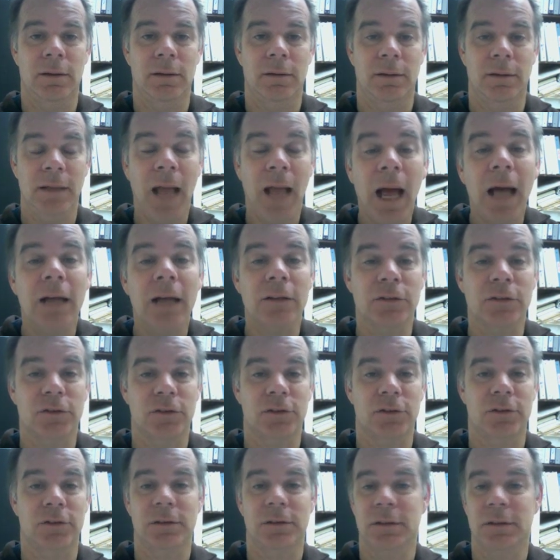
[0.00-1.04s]

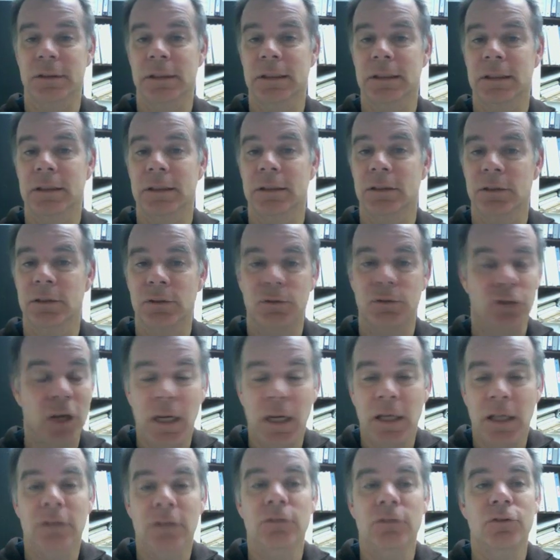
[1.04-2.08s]
Yes,
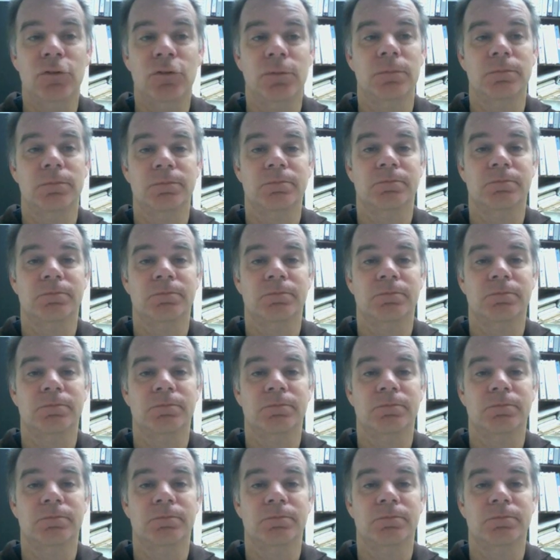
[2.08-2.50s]
change